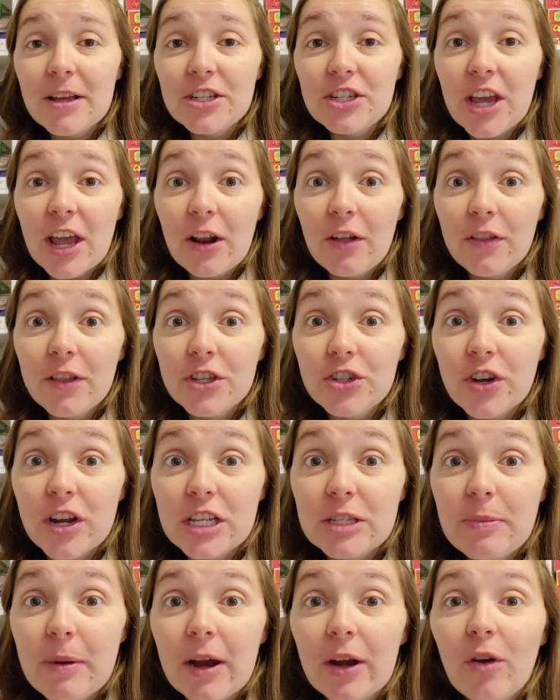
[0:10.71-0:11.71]
my channel, A
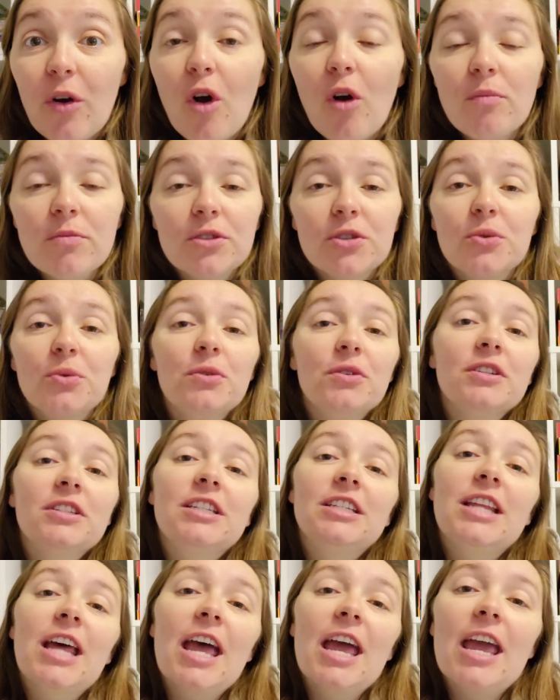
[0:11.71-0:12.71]
Transparent Homeschool.
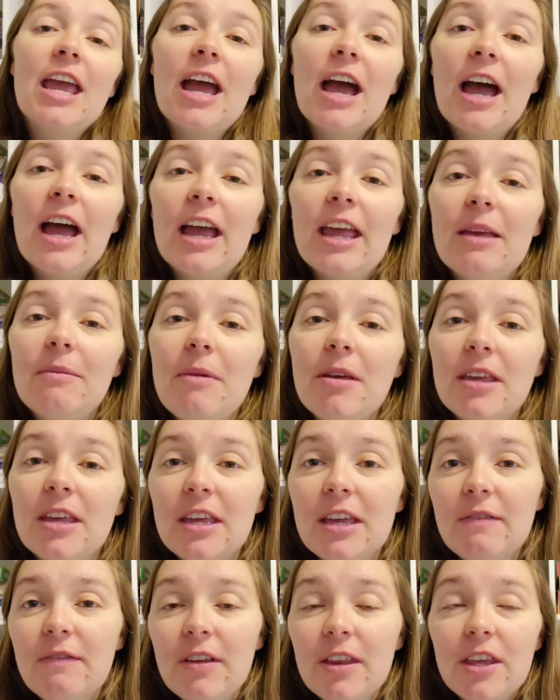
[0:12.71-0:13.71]
Today I am
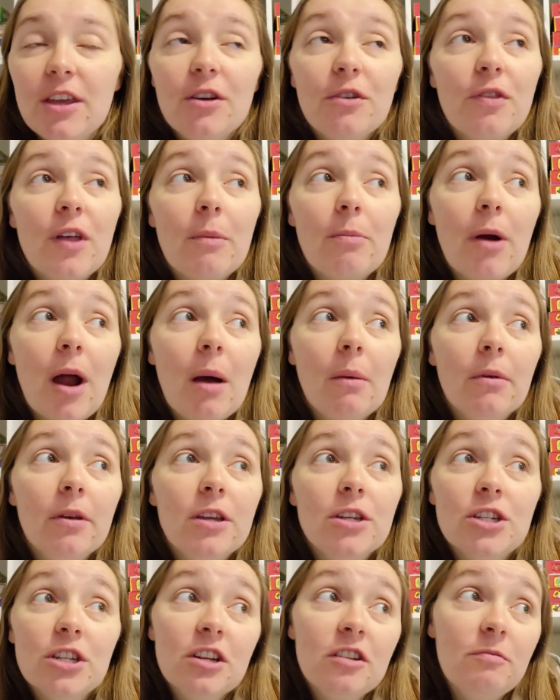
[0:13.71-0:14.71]
making a video that probably
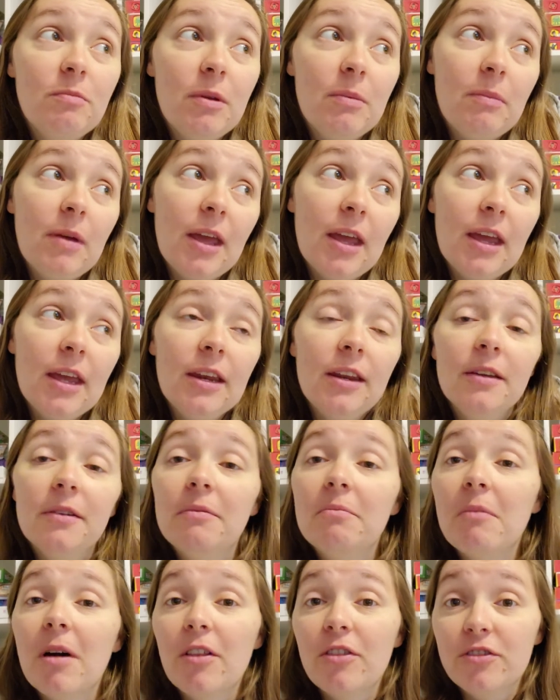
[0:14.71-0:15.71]
should have been made
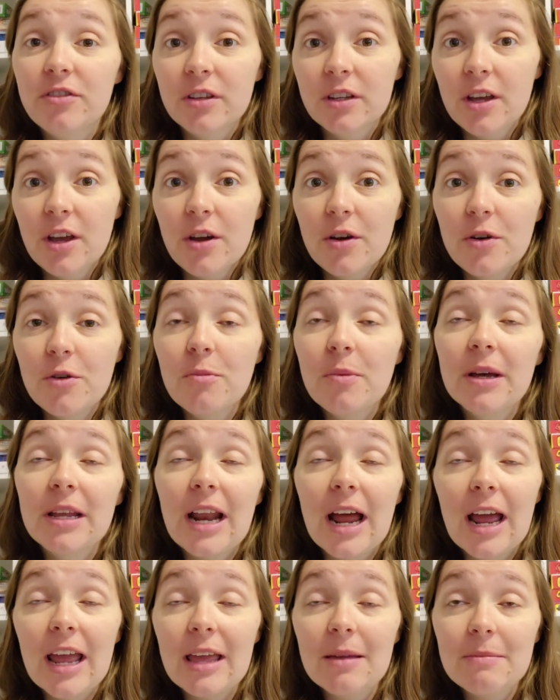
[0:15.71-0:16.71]
months ago, but
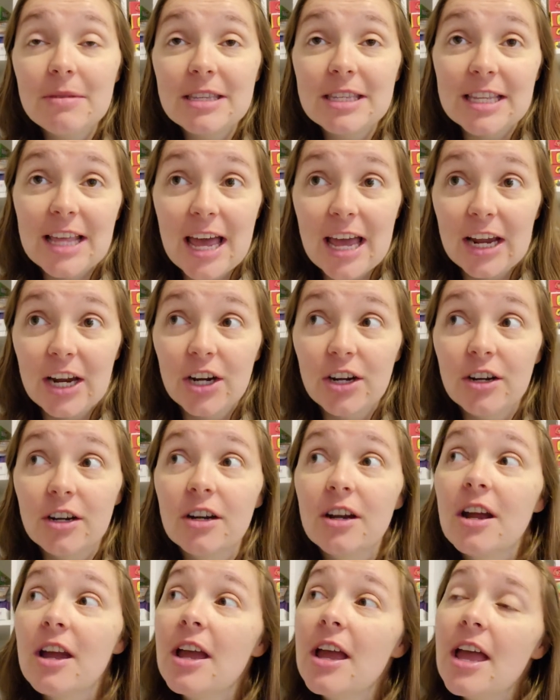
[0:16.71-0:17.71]
I am a
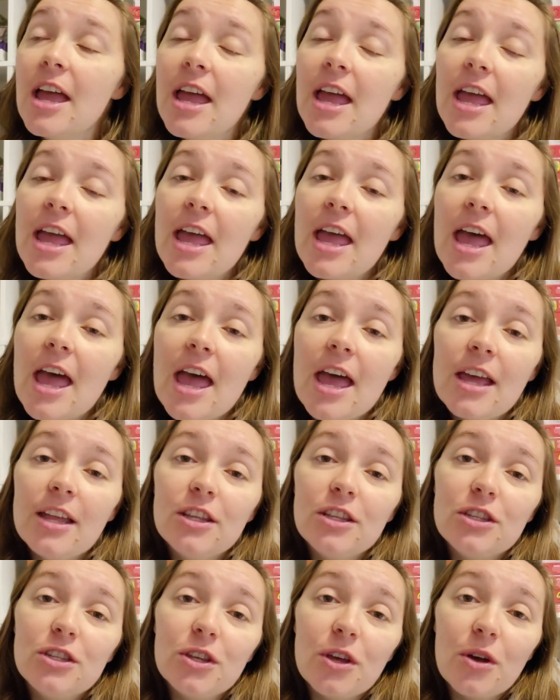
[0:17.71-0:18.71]
slacker,
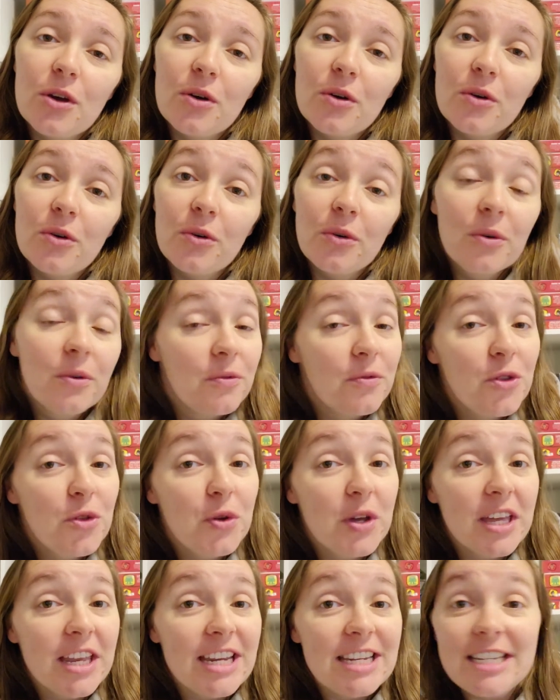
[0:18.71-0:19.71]
and so you
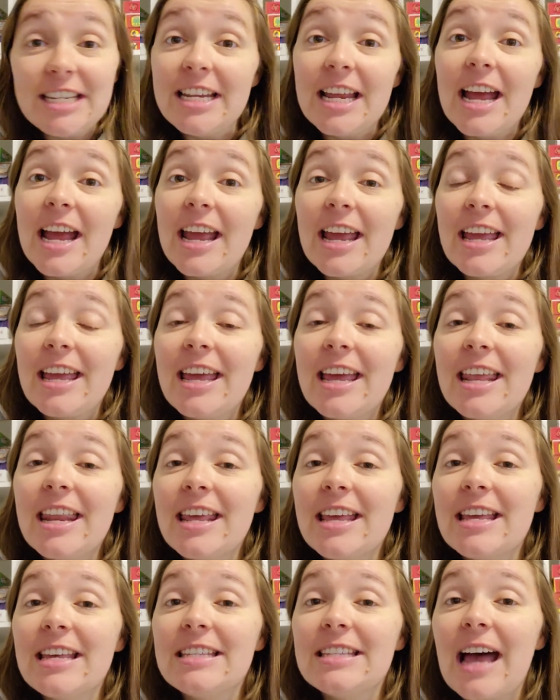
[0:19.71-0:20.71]
get it today. It
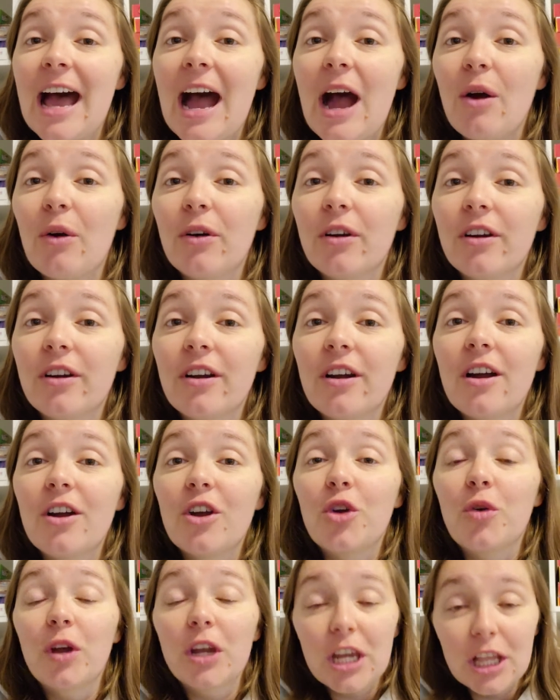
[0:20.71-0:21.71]
is our
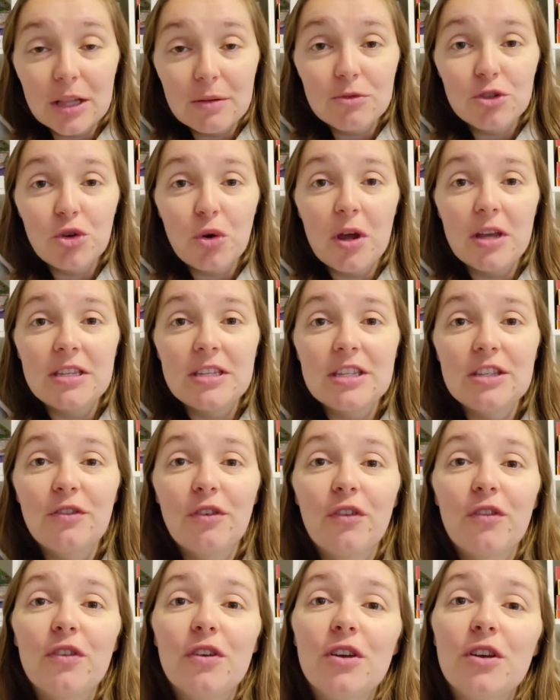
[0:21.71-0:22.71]
curriculum choices
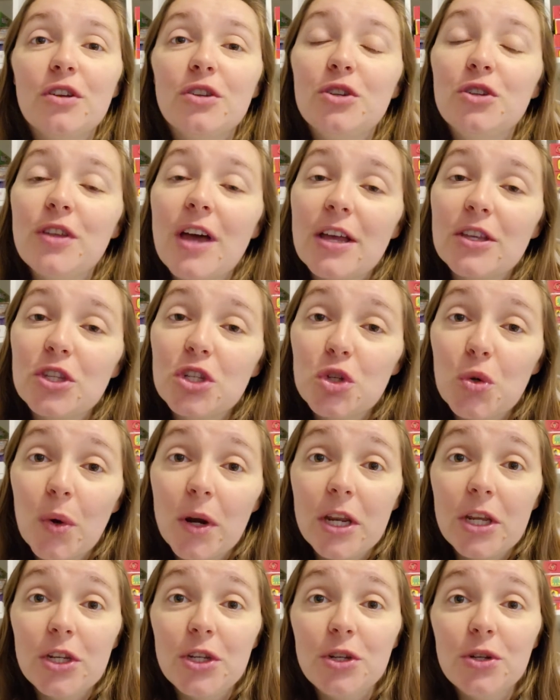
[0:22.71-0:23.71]
for the
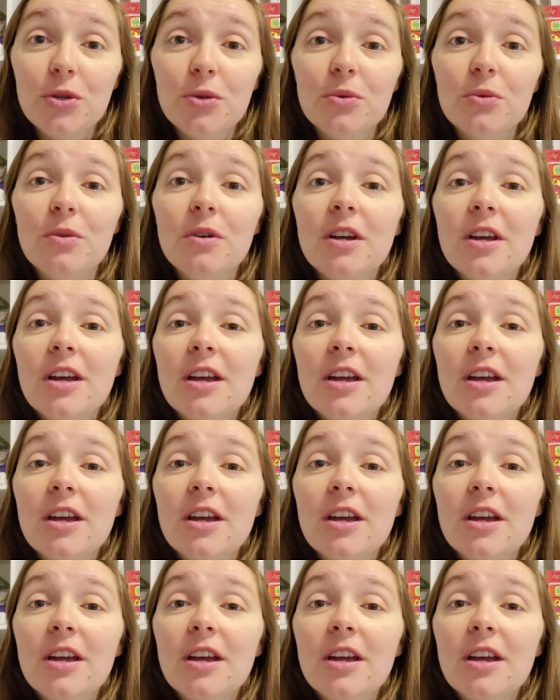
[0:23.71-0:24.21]
2022-2023